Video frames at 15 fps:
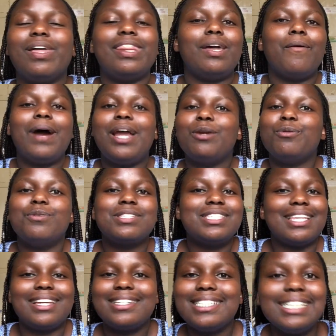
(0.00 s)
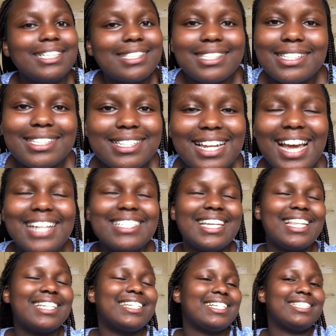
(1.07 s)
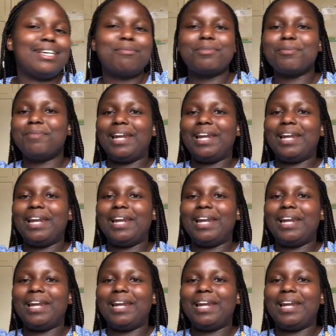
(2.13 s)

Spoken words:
are the one who set it. Enter that exam room